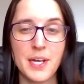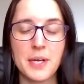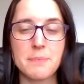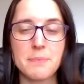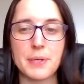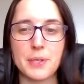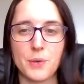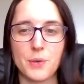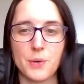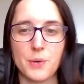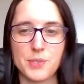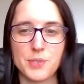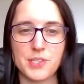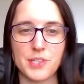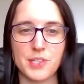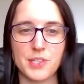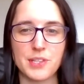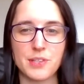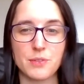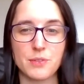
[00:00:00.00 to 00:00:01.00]
but
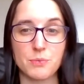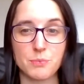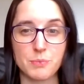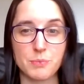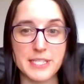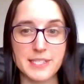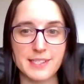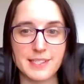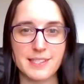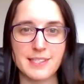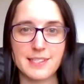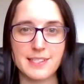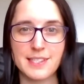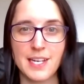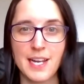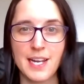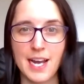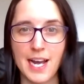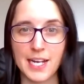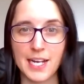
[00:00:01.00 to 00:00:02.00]
also the risks
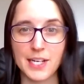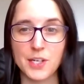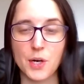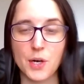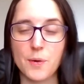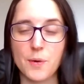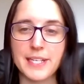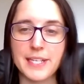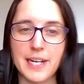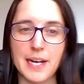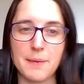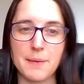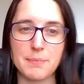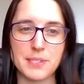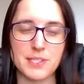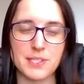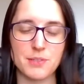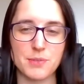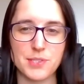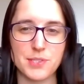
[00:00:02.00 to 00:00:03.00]
are going up as
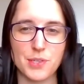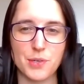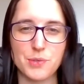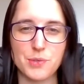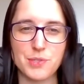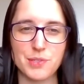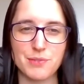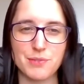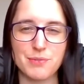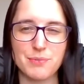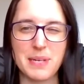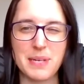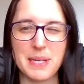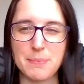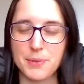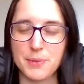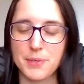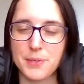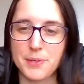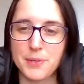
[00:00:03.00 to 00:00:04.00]
a result of
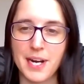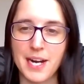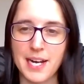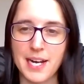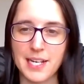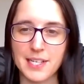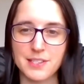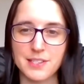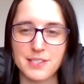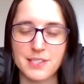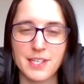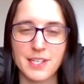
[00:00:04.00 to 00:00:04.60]
people who aren't